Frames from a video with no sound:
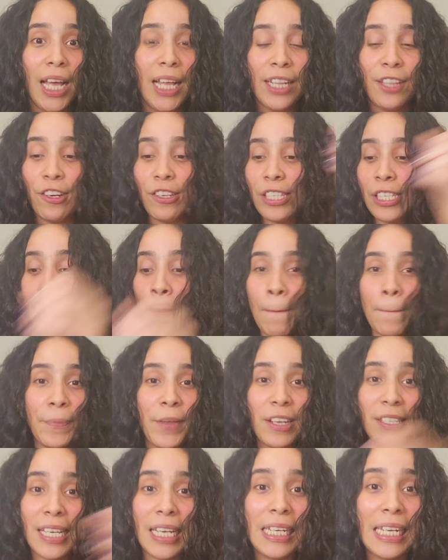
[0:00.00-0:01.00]
There's
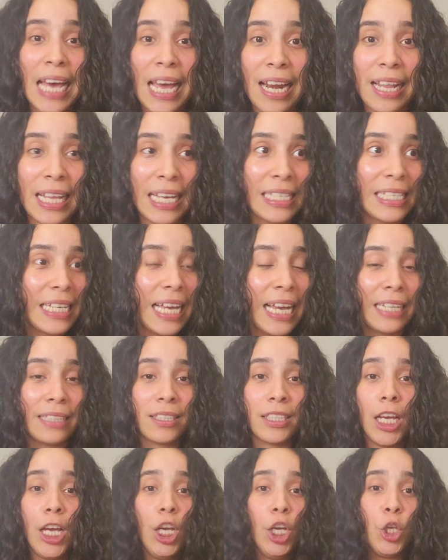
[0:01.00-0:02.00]
a letter that
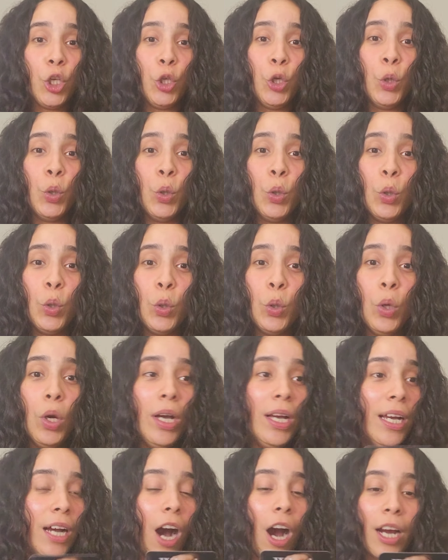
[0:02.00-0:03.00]
says you
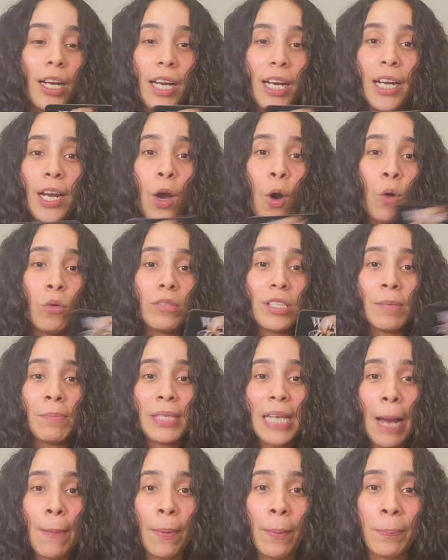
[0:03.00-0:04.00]
are going to own some
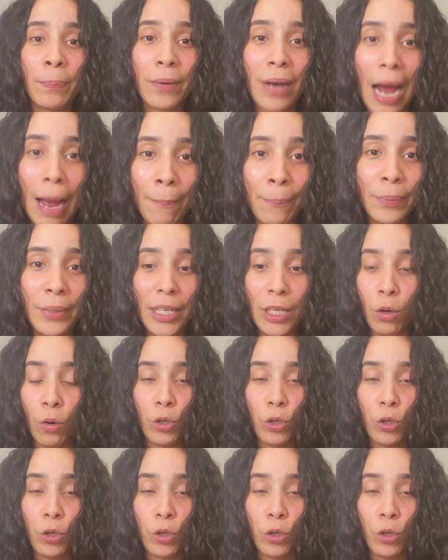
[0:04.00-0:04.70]
type of property,